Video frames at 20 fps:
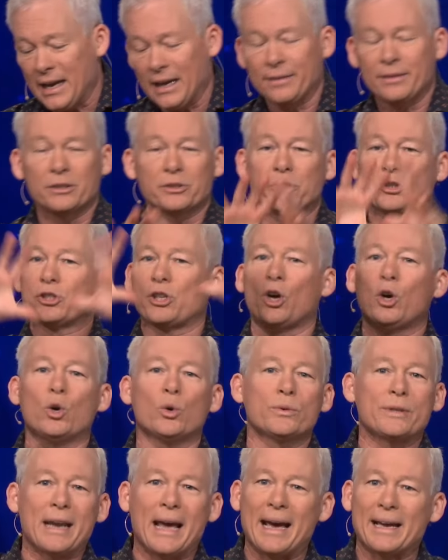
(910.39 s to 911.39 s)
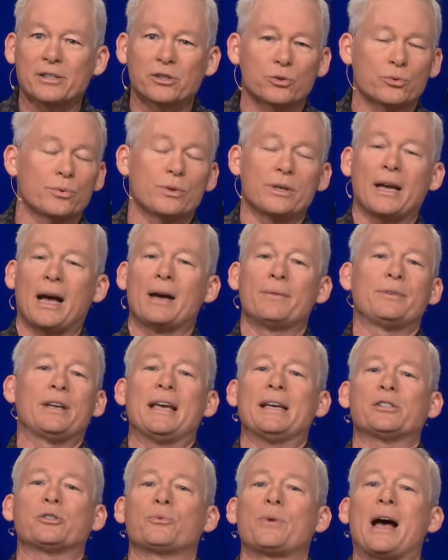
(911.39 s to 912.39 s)
there's this whole
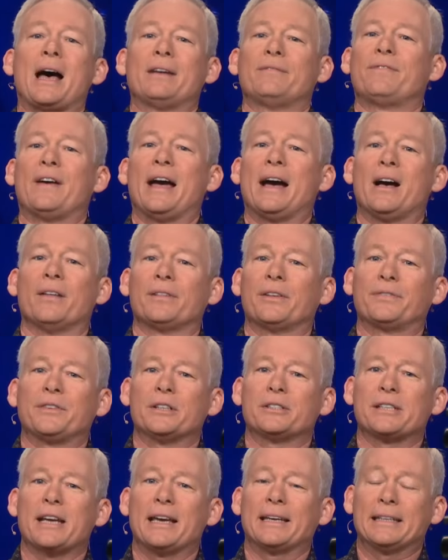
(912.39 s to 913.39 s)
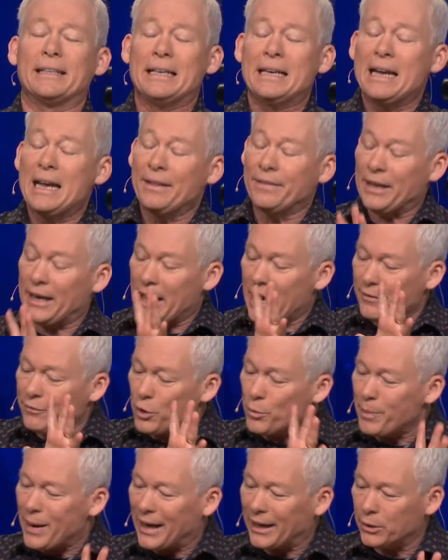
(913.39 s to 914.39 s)
Nazirite vow that they're taking, then
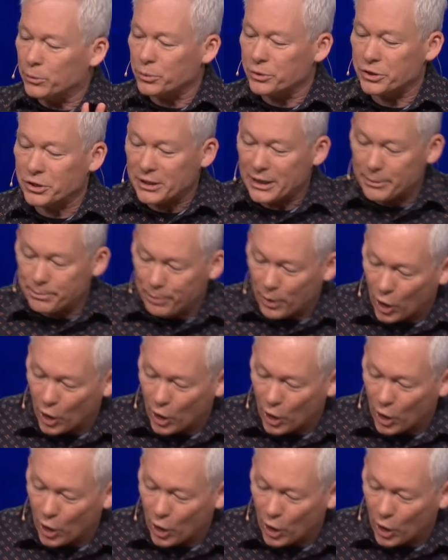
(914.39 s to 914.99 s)
everybody will see